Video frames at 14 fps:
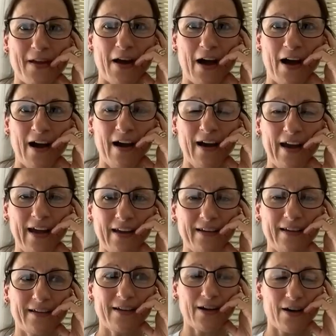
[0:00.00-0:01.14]
I
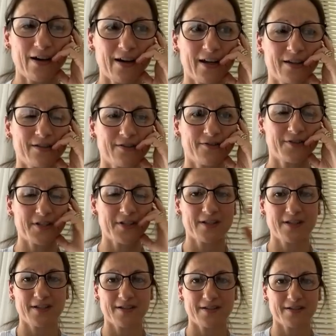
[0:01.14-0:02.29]
kind of
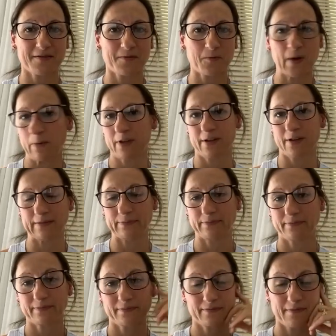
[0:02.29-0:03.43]
just went with it.
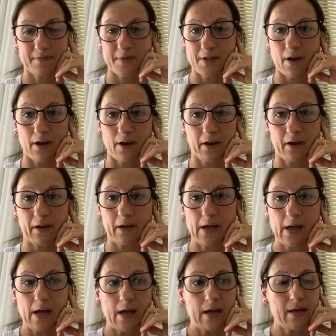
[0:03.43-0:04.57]
So
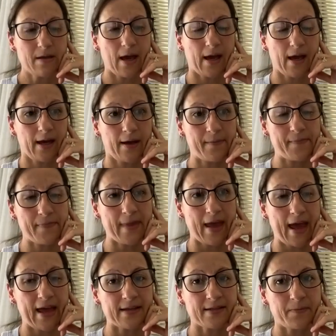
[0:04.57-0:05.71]

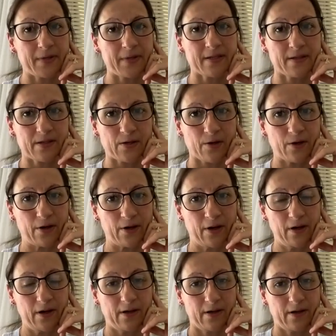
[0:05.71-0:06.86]
as the business
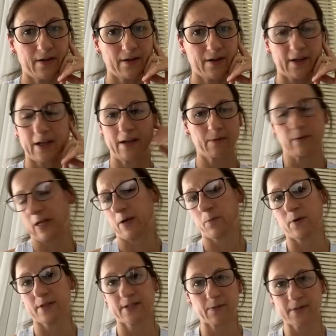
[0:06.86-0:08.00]
grew, it
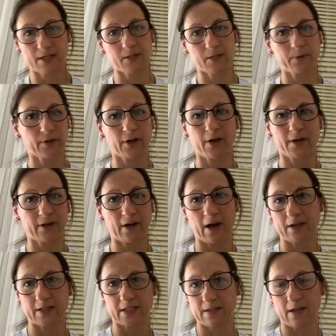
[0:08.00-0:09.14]
was such a blur that I
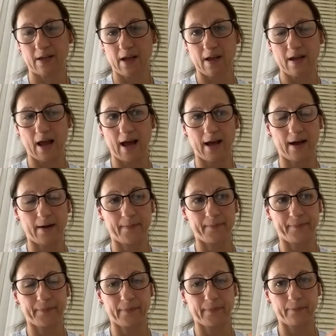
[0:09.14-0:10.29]
just
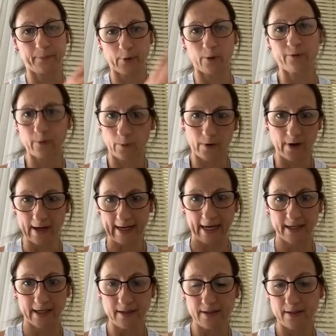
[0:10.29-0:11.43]
bought for what I
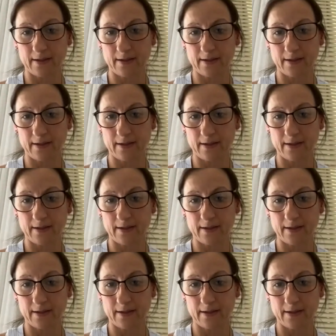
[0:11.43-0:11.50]
needed.